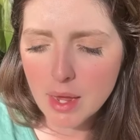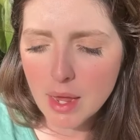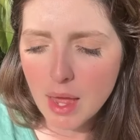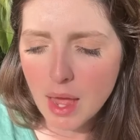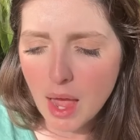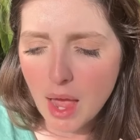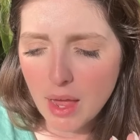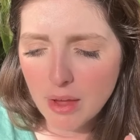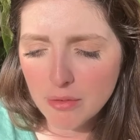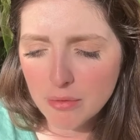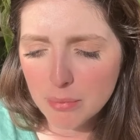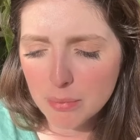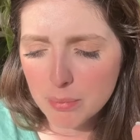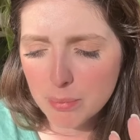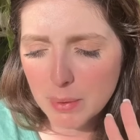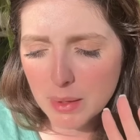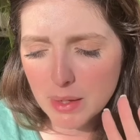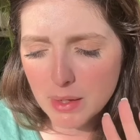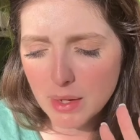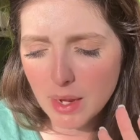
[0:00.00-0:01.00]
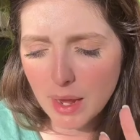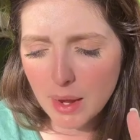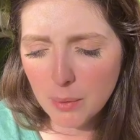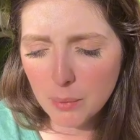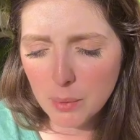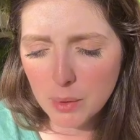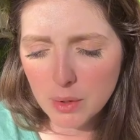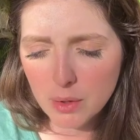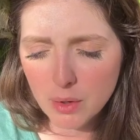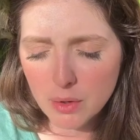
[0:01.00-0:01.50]
I've been at
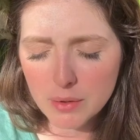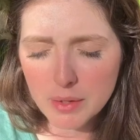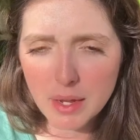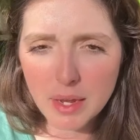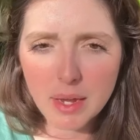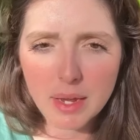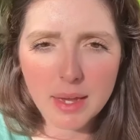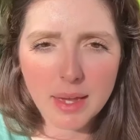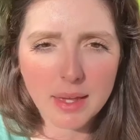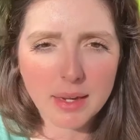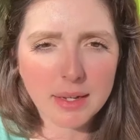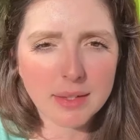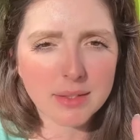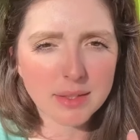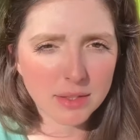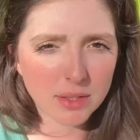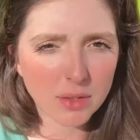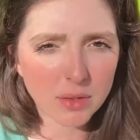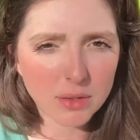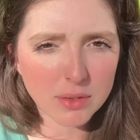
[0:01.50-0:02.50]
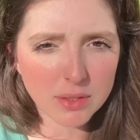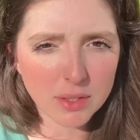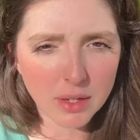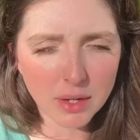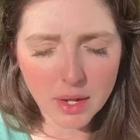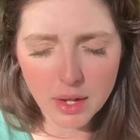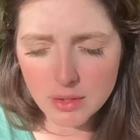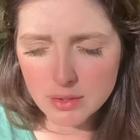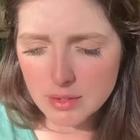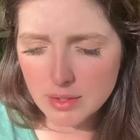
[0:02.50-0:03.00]
work all day and it's still sunny
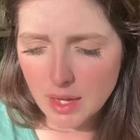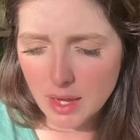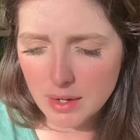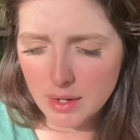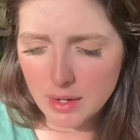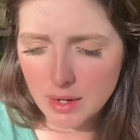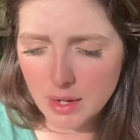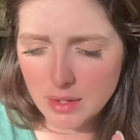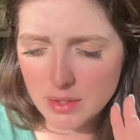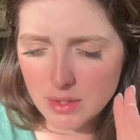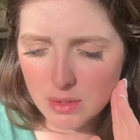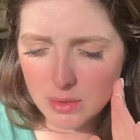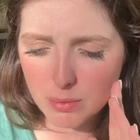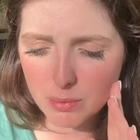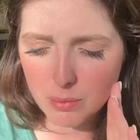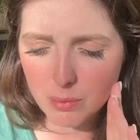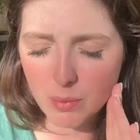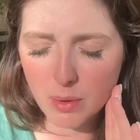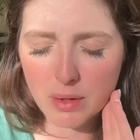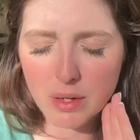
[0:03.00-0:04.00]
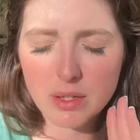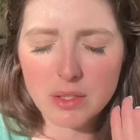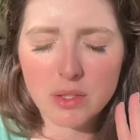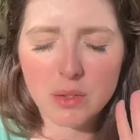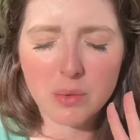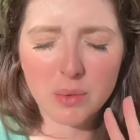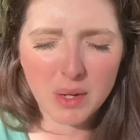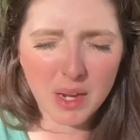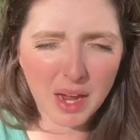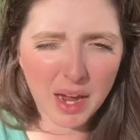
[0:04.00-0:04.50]
outside, and I just wanted to
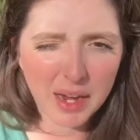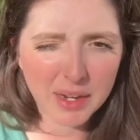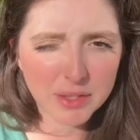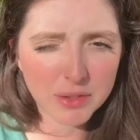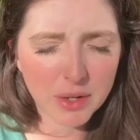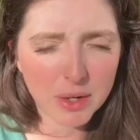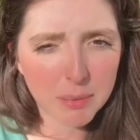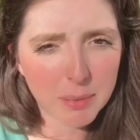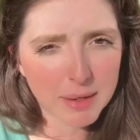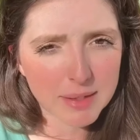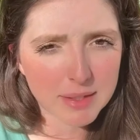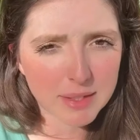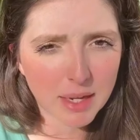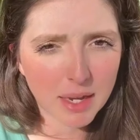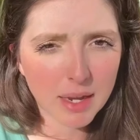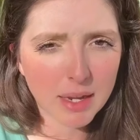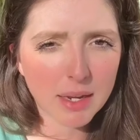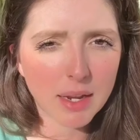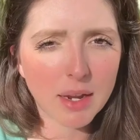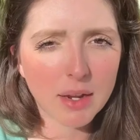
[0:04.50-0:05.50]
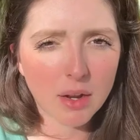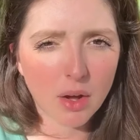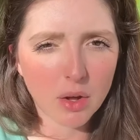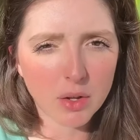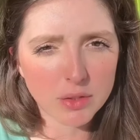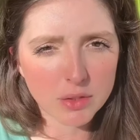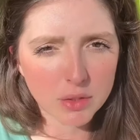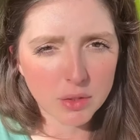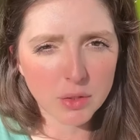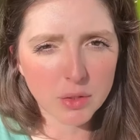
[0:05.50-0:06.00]
rehydrate my skin and
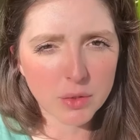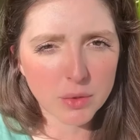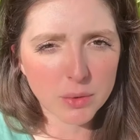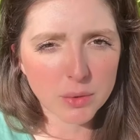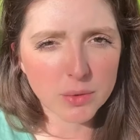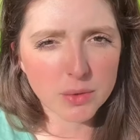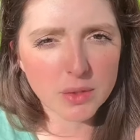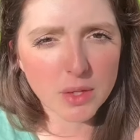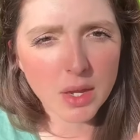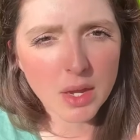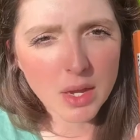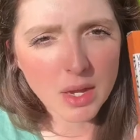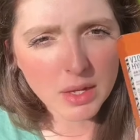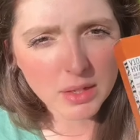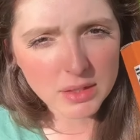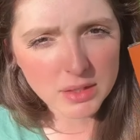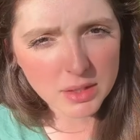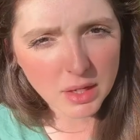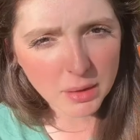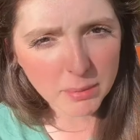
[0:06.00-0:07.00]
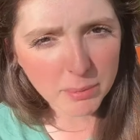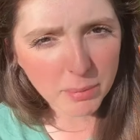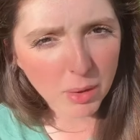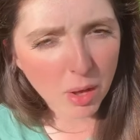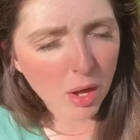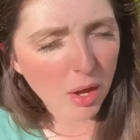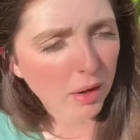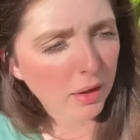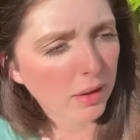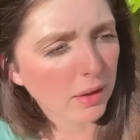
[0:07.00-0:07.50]
also use
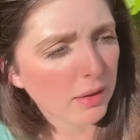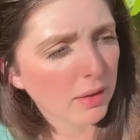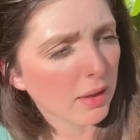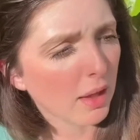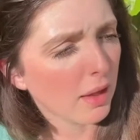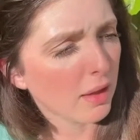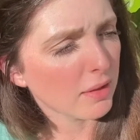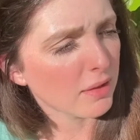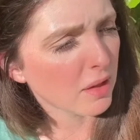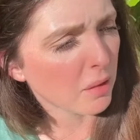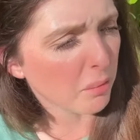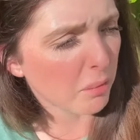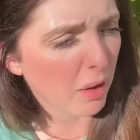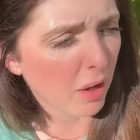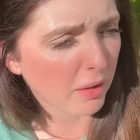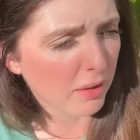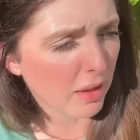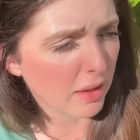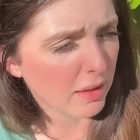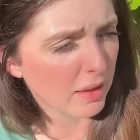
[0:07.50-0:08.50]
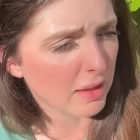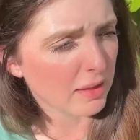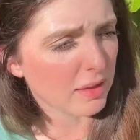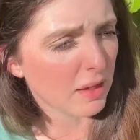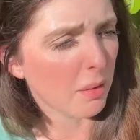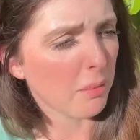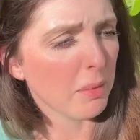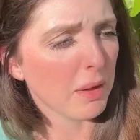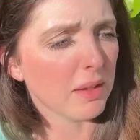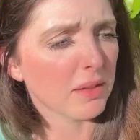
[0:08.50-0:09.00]
sunblock. That sunblock that they
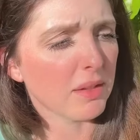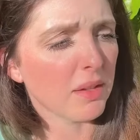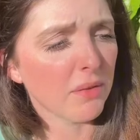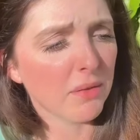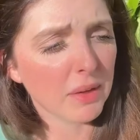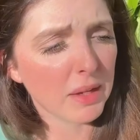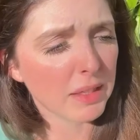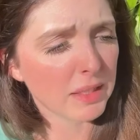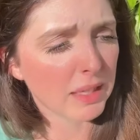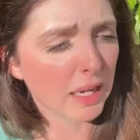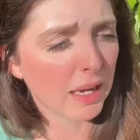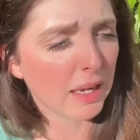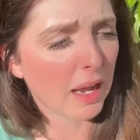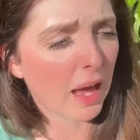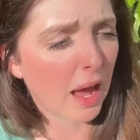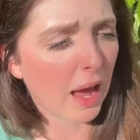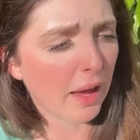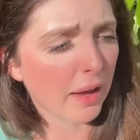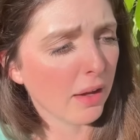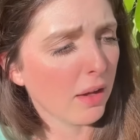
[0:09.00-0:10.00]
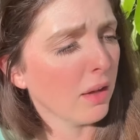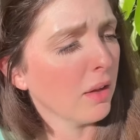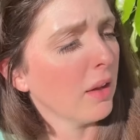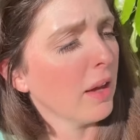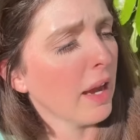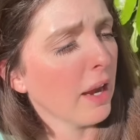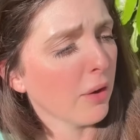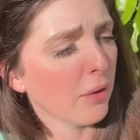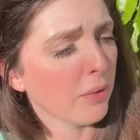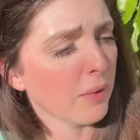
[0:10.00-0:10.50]
sent me is the V10 Vyal
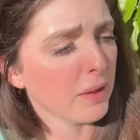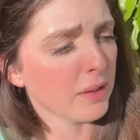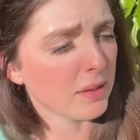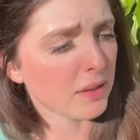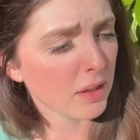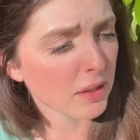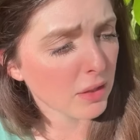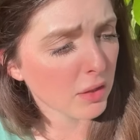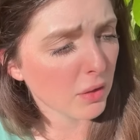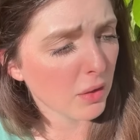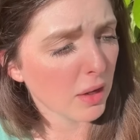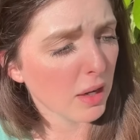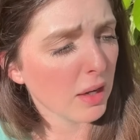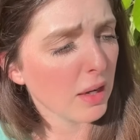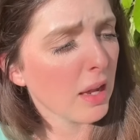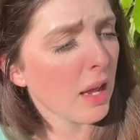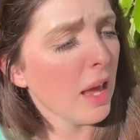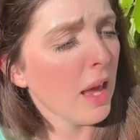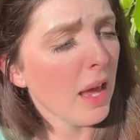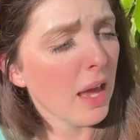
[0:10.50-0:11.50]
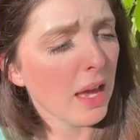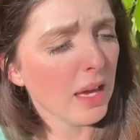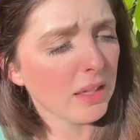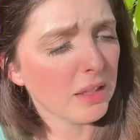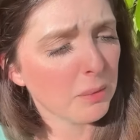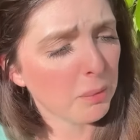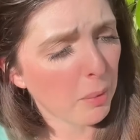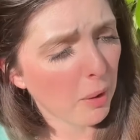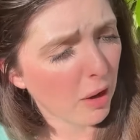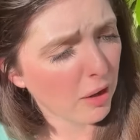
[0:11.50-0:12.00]
Airfit sunscreen. It's
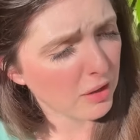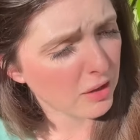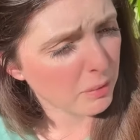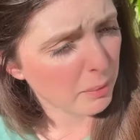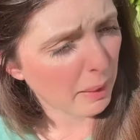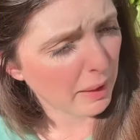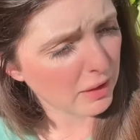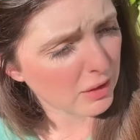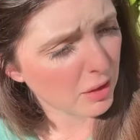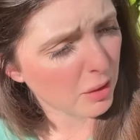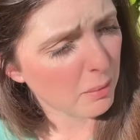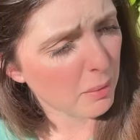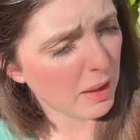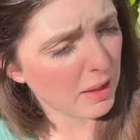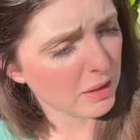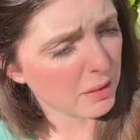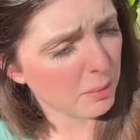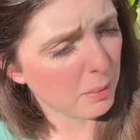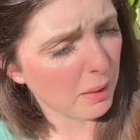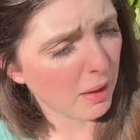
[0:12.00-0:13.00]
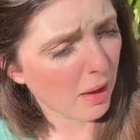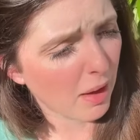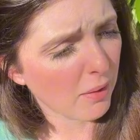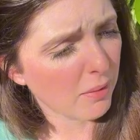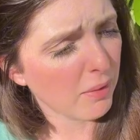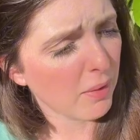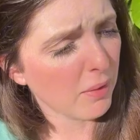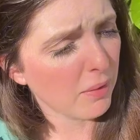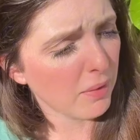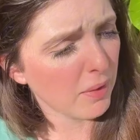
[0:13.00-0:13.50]
broad spectrum SPF
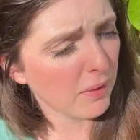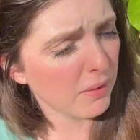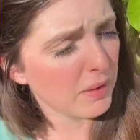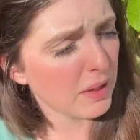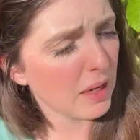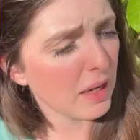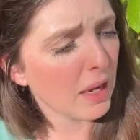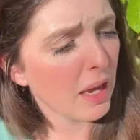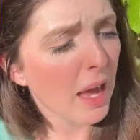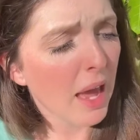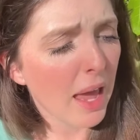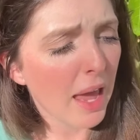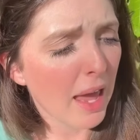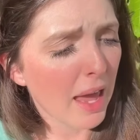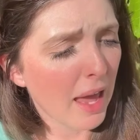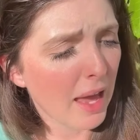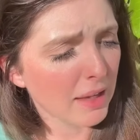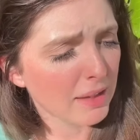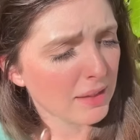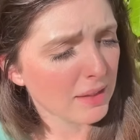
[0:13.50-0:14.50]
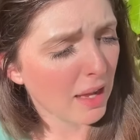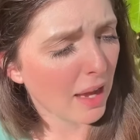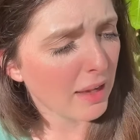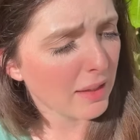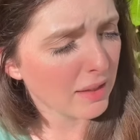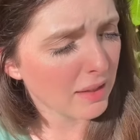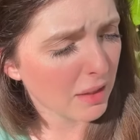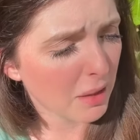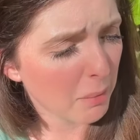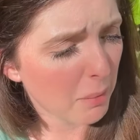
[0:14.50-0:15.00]
50. It has
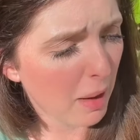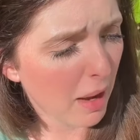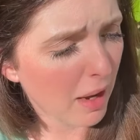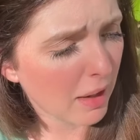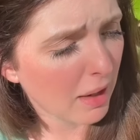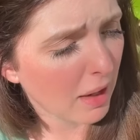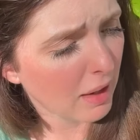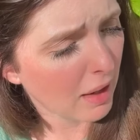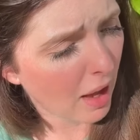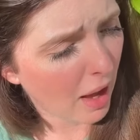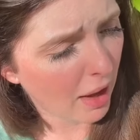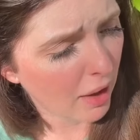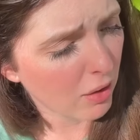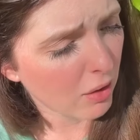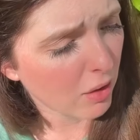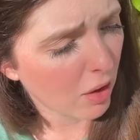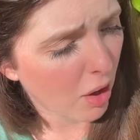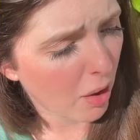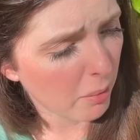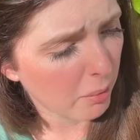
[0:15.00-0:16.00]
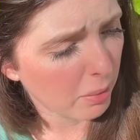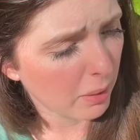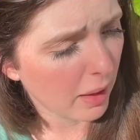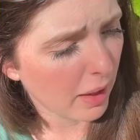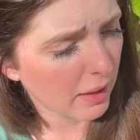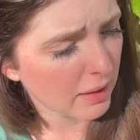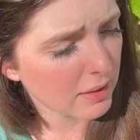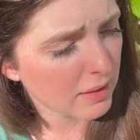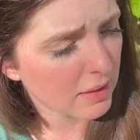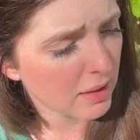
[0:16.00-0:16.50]
niacinamide and Vyal
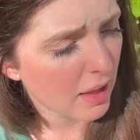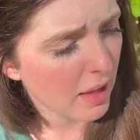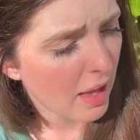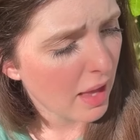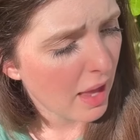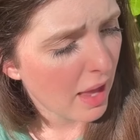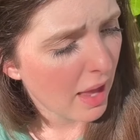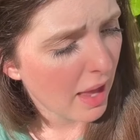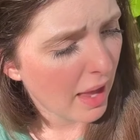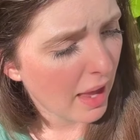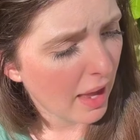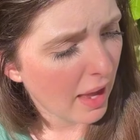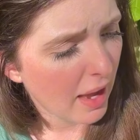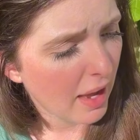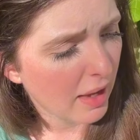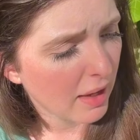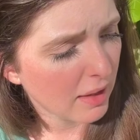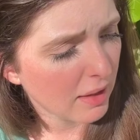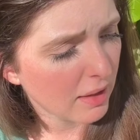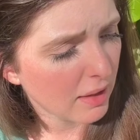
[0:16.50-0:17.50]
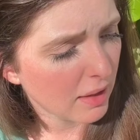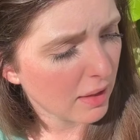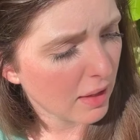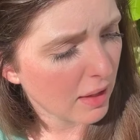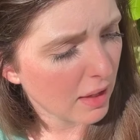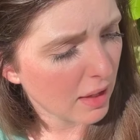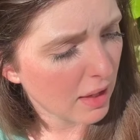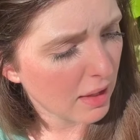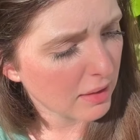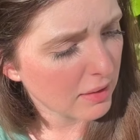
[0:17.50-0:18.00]
complex, and
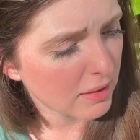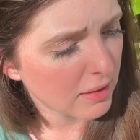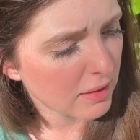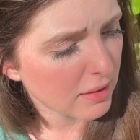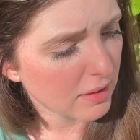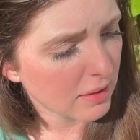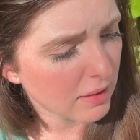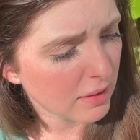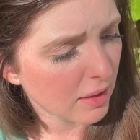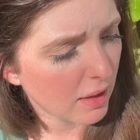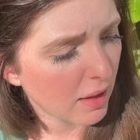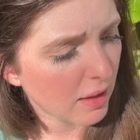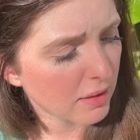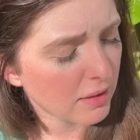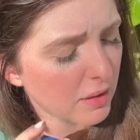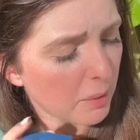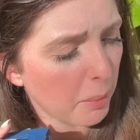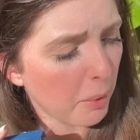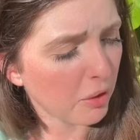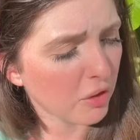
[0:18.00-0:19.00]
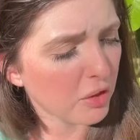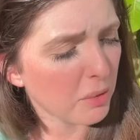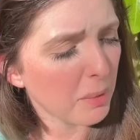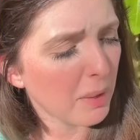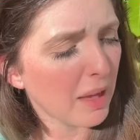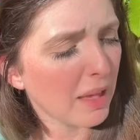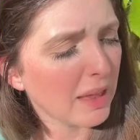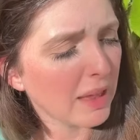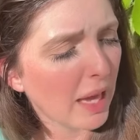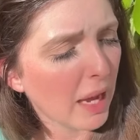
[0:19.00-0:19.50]
it's supposed to be
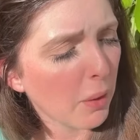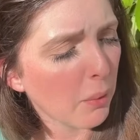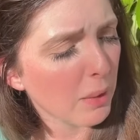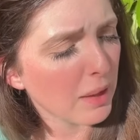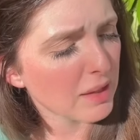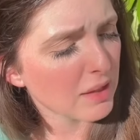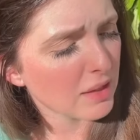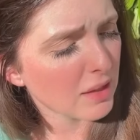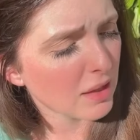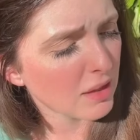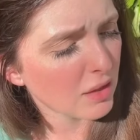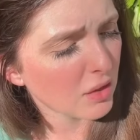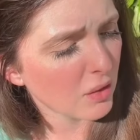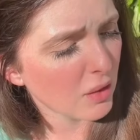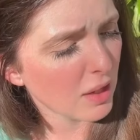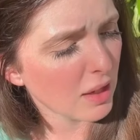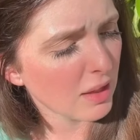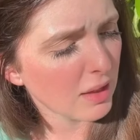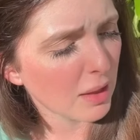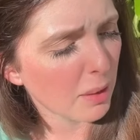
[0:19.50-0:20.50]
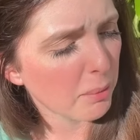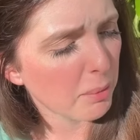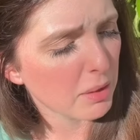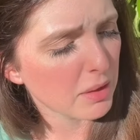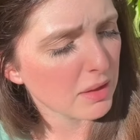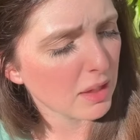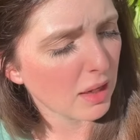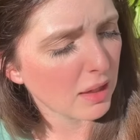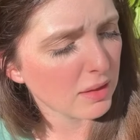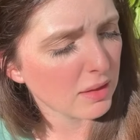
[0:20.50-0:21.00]
a lightweight sunscreen that
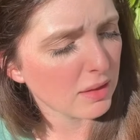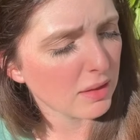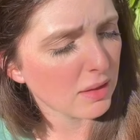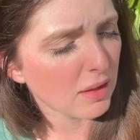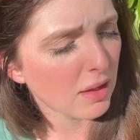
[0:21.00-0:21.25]
protects